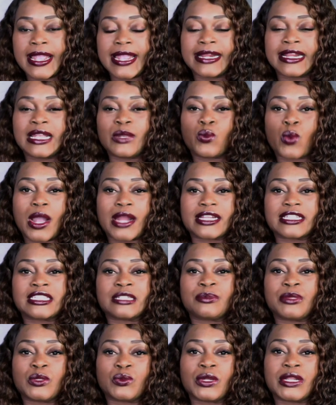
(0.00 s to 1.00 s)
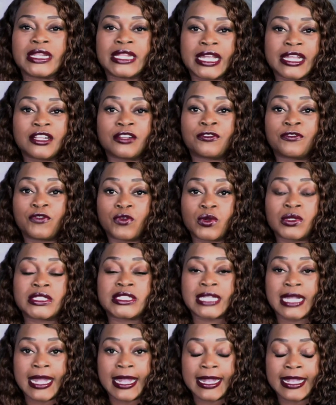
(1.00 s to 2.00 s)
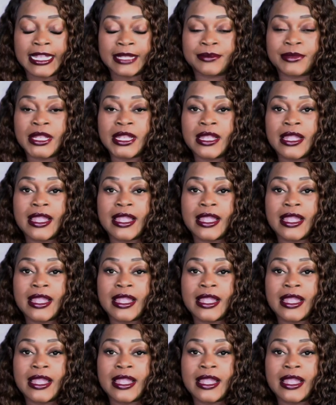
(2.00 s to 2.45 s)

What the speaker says: and he wanted to be with Netta full-time.